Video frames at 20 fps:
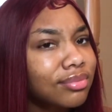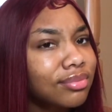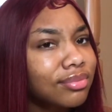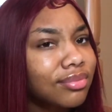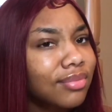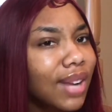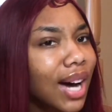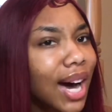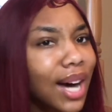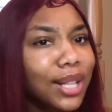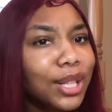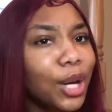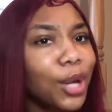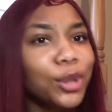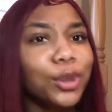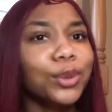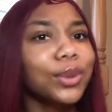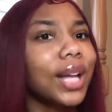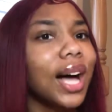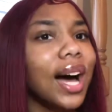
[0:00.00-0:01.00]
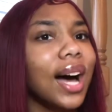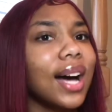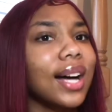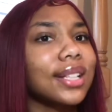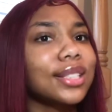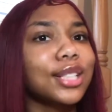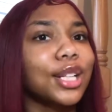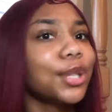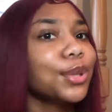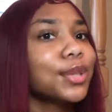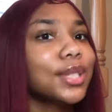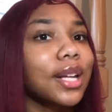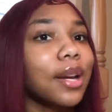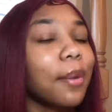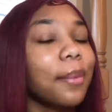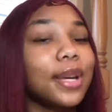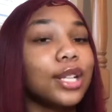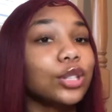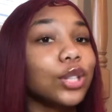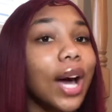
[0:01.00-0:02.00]
I know you lying. So you sit up
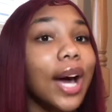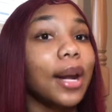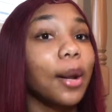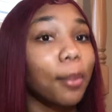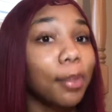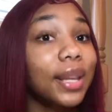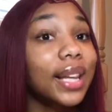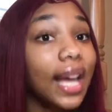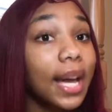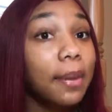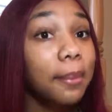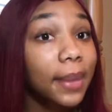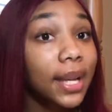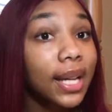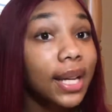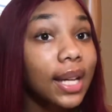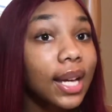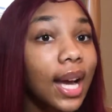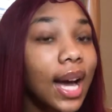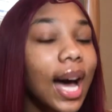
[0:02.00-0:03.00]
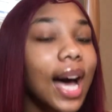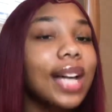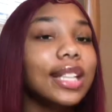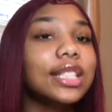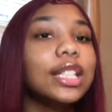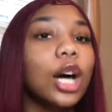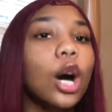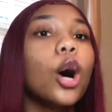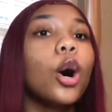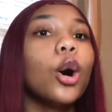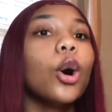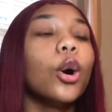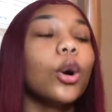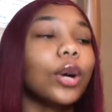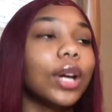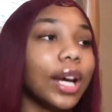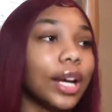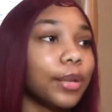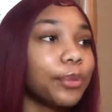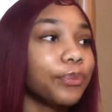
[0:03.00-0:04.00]
here trying to play me? I said, oh,
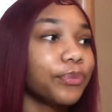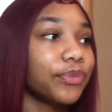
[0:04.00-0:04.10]
okay.